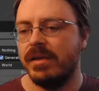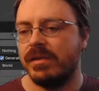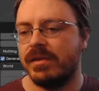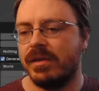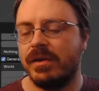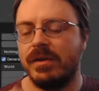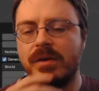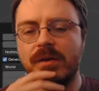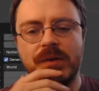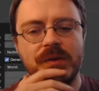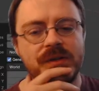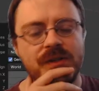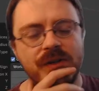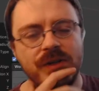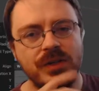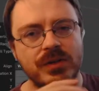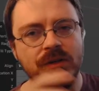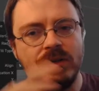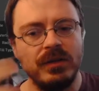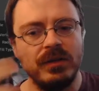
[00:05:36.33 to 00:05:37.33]
So
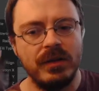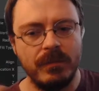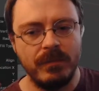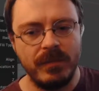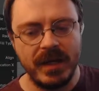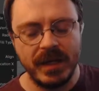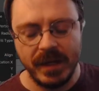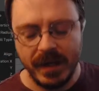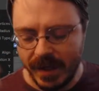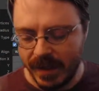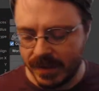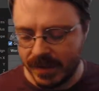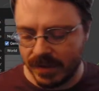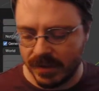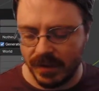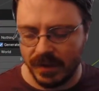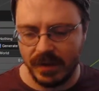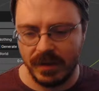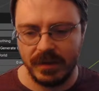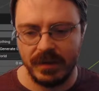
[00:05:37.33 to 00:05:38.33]
circle, make a
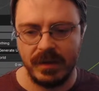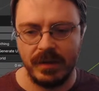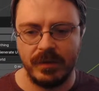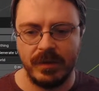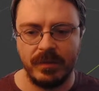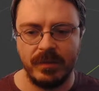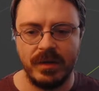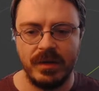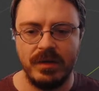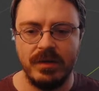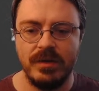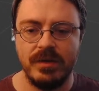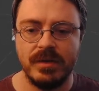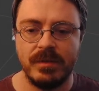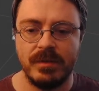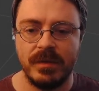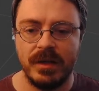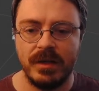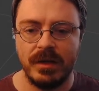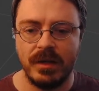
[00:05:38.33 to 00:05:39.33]
hexagon, and what I'm going to do
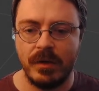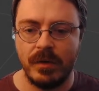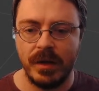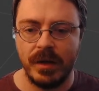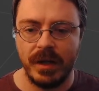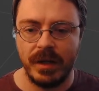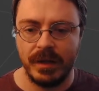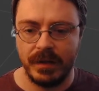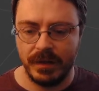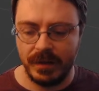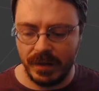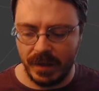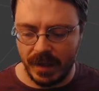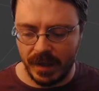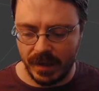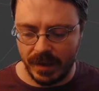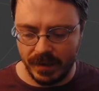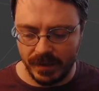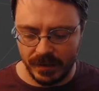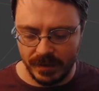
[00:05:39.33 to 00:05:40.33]
is I'm going to go in
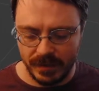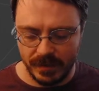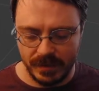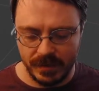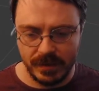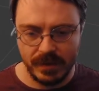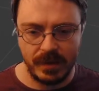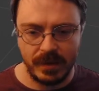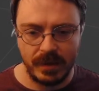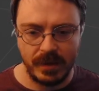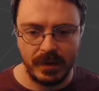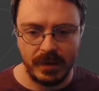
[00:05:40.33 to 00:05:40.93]
and